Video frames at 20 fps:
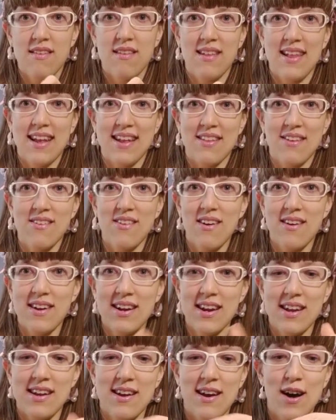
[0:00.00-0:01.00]
So like they're
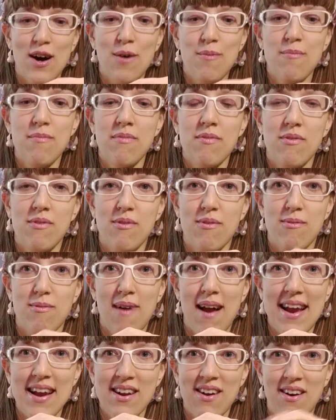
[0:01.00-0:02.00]
not going to come
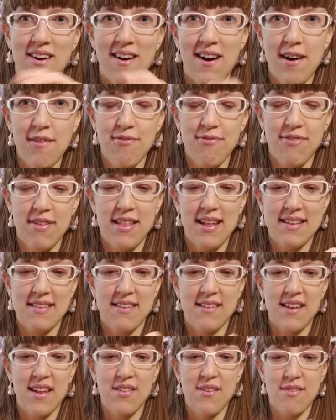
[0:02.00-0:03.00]
right off.
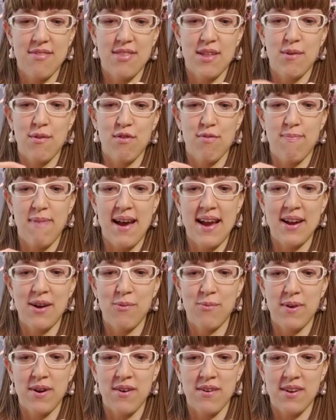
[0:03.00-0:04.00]
That's another thing with buying
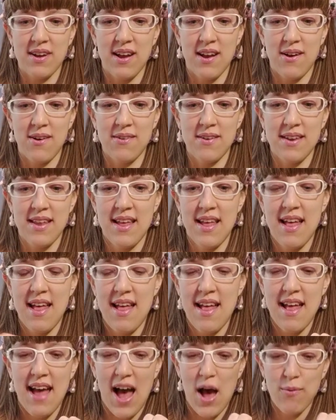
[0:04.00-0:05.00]
a winter coat.
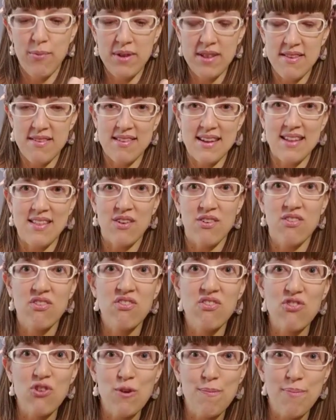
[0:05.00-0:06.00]
I wouldn't say they're
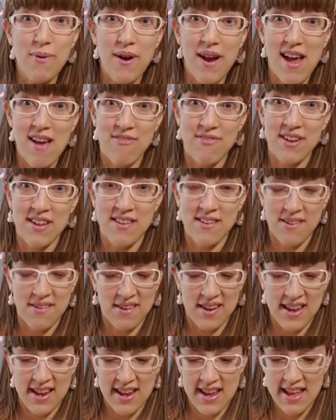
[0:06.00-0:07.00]
super heavy
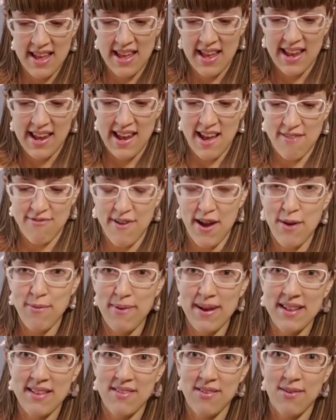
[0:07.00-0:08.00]
duty. Now if I
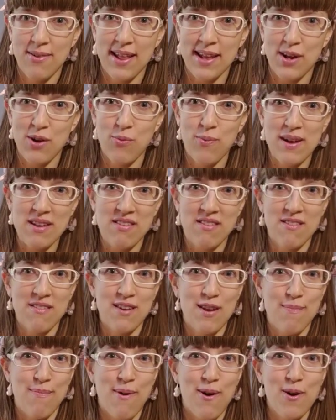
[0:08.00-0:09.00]
went to like a
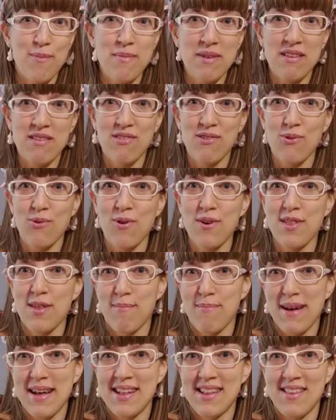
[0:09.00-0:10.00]
Western department store,
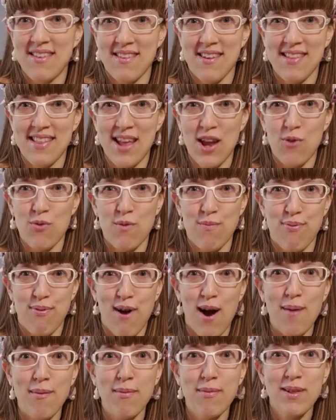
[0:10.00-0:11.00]
the buttons on there would
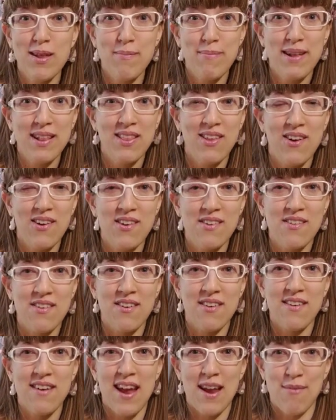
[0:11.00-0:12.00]
probably be
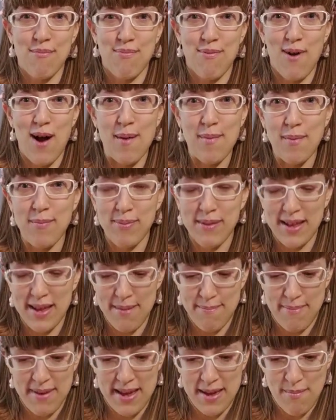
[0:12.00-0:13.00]
larger and
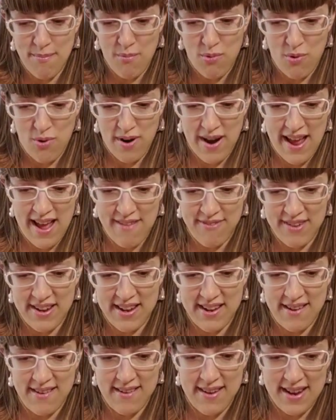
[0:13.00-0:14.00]
probably be more
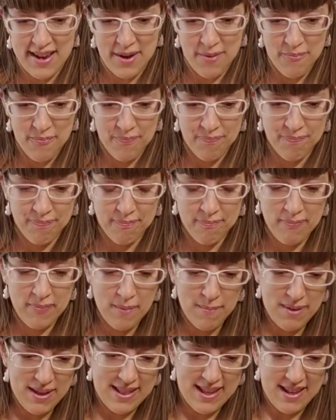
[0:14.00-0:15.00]
heavy duty.
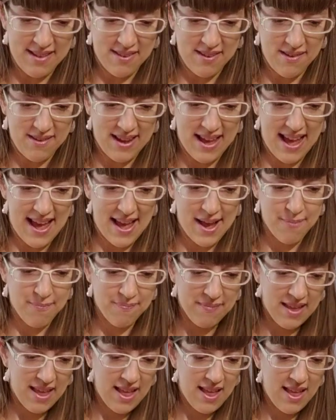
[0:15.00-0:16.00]
But that's okay.